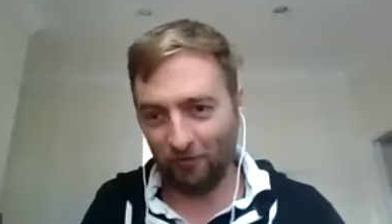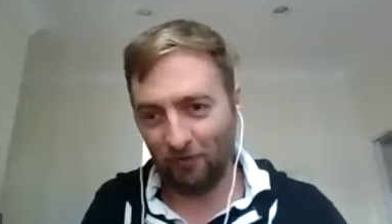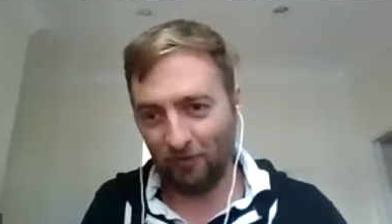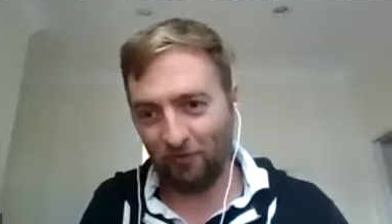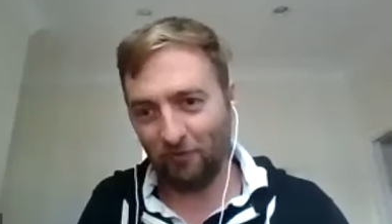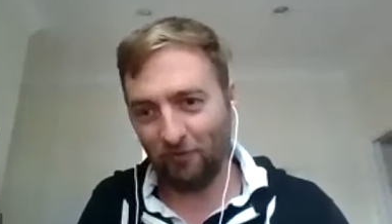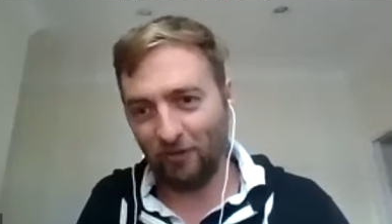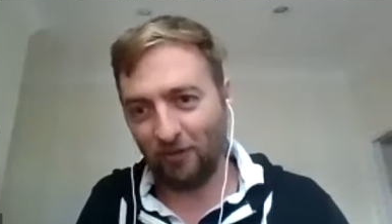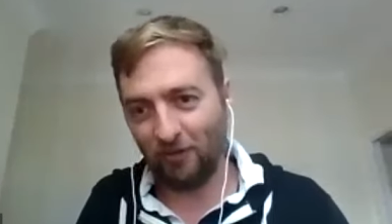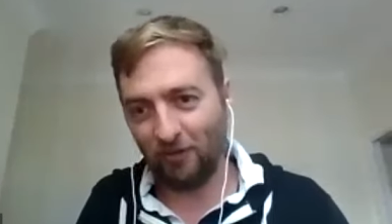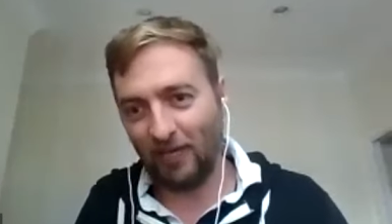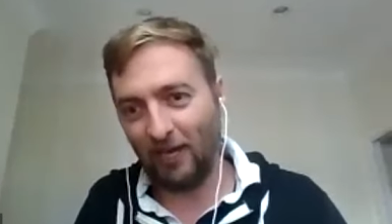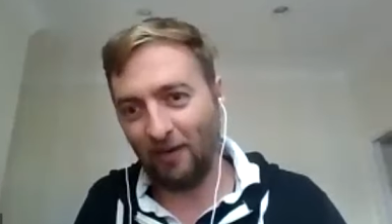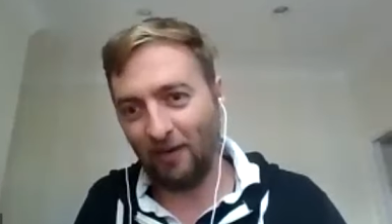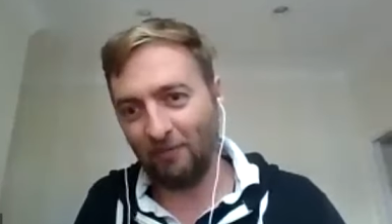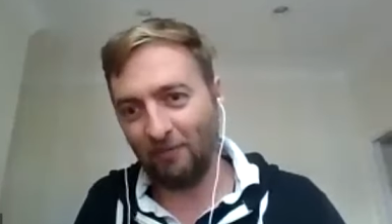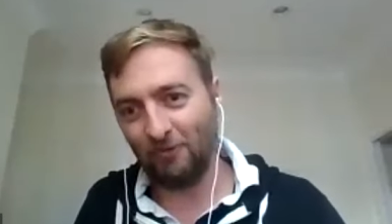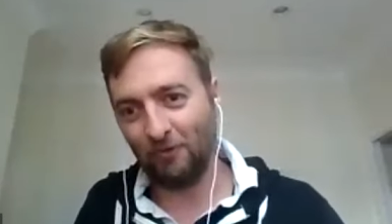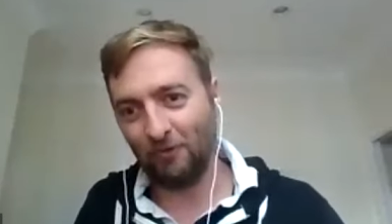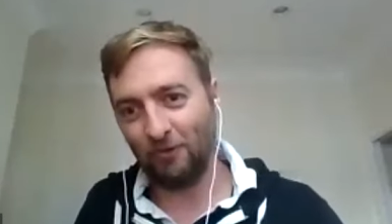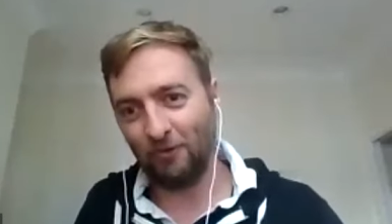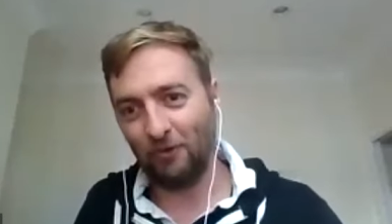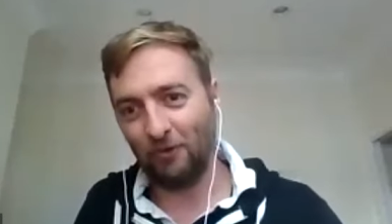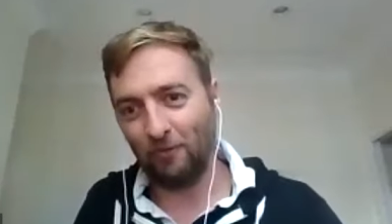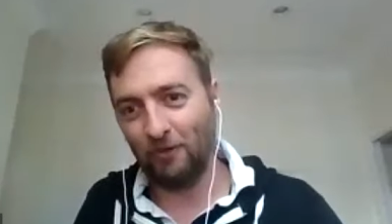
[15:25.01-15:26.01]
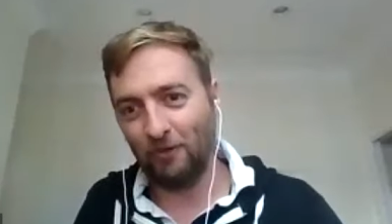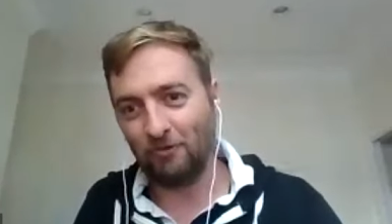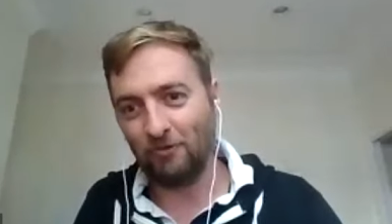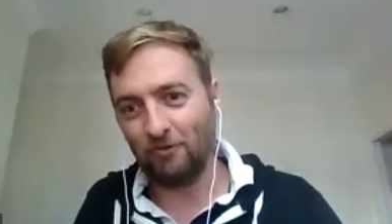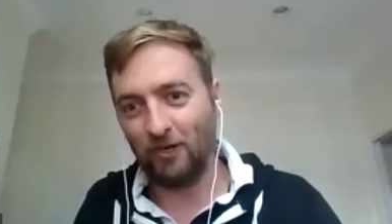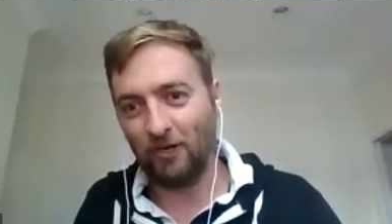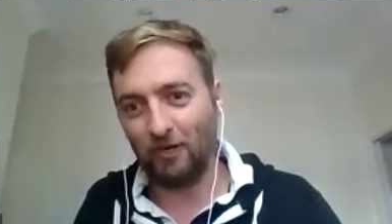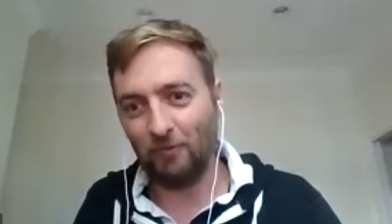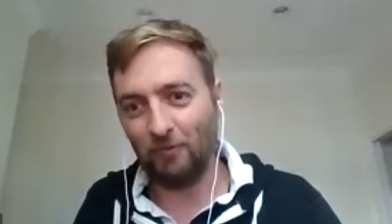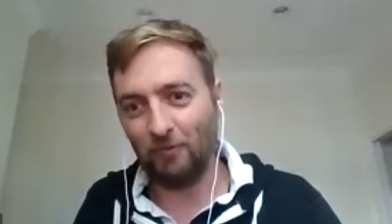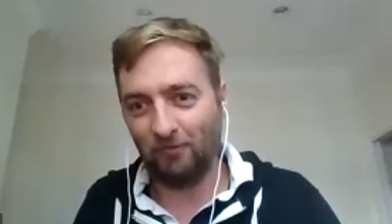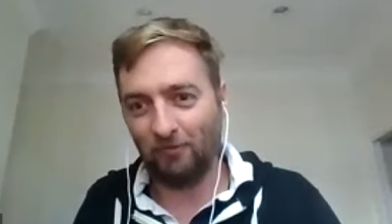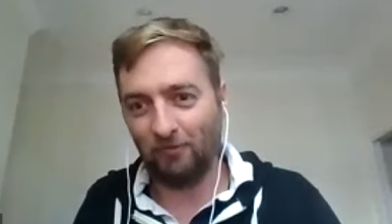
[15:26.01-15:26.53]
of the capital that we're
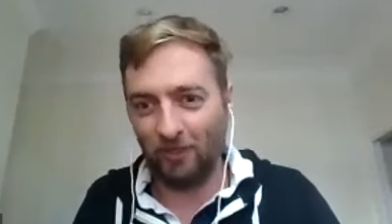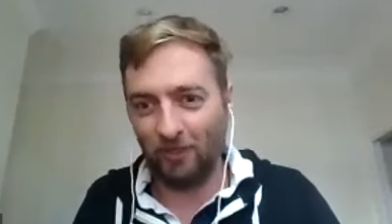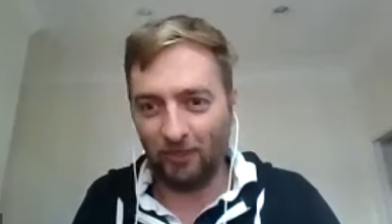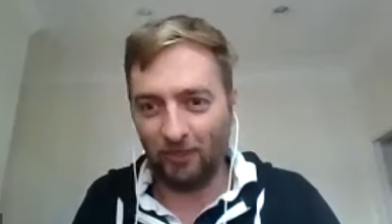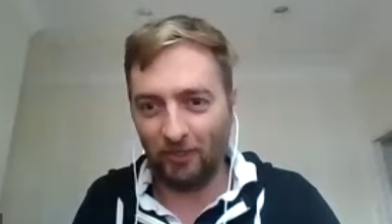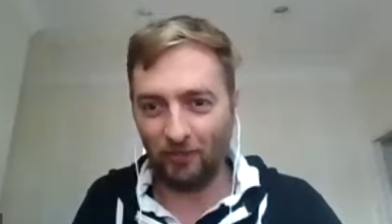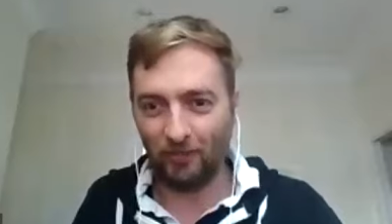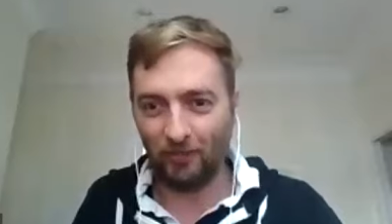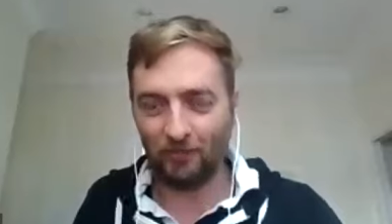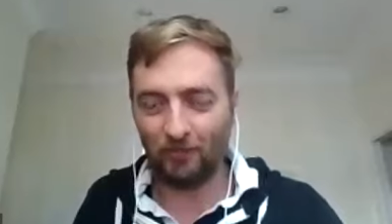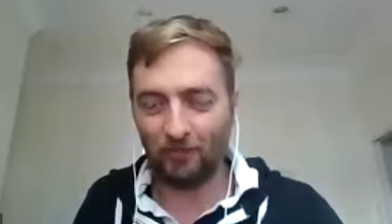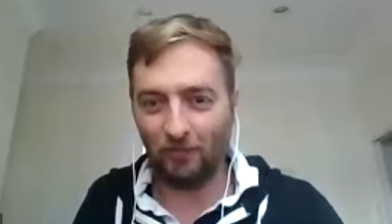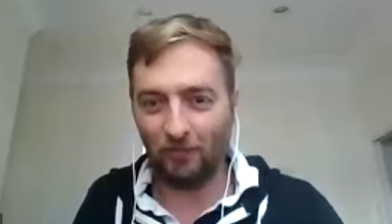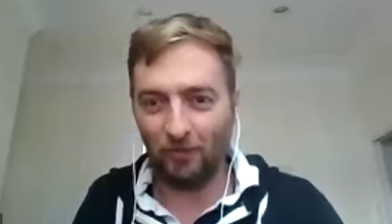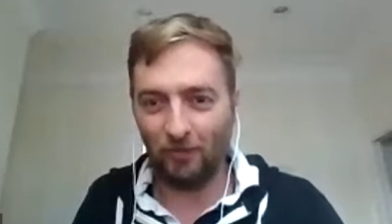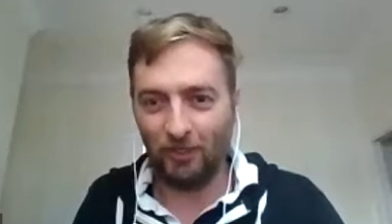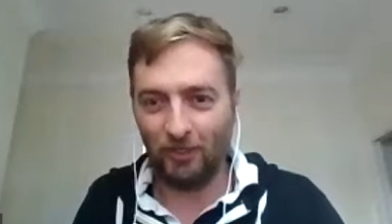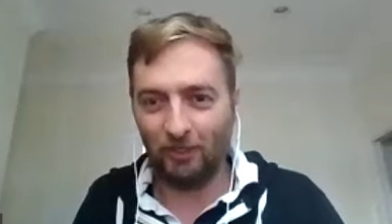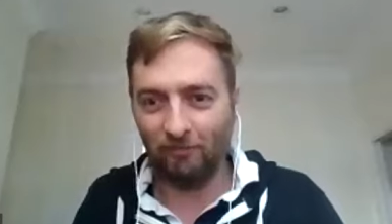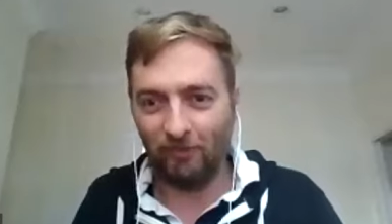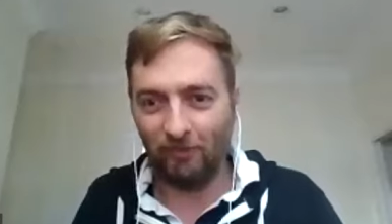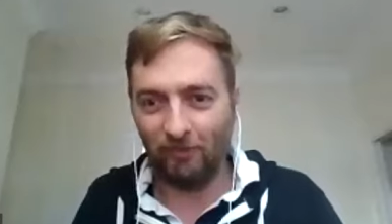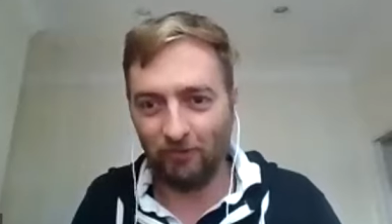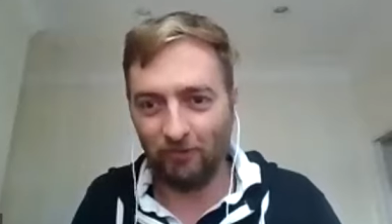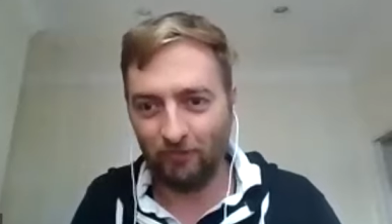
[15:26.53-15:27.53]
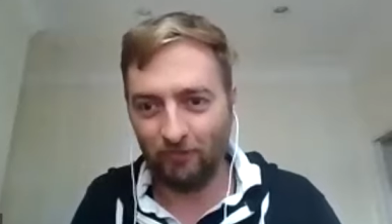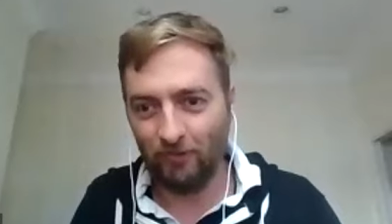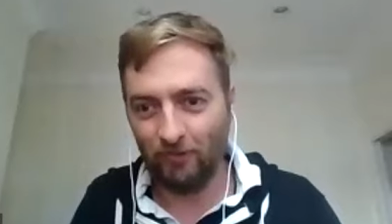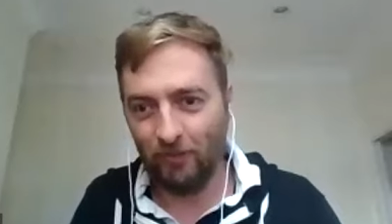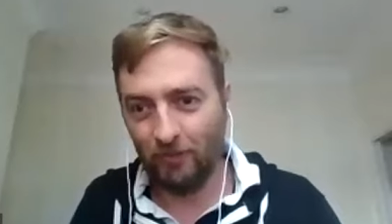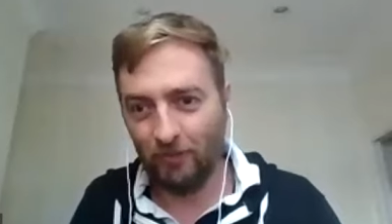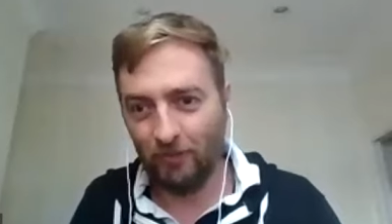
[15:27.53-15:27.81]
trying to provide with community rounds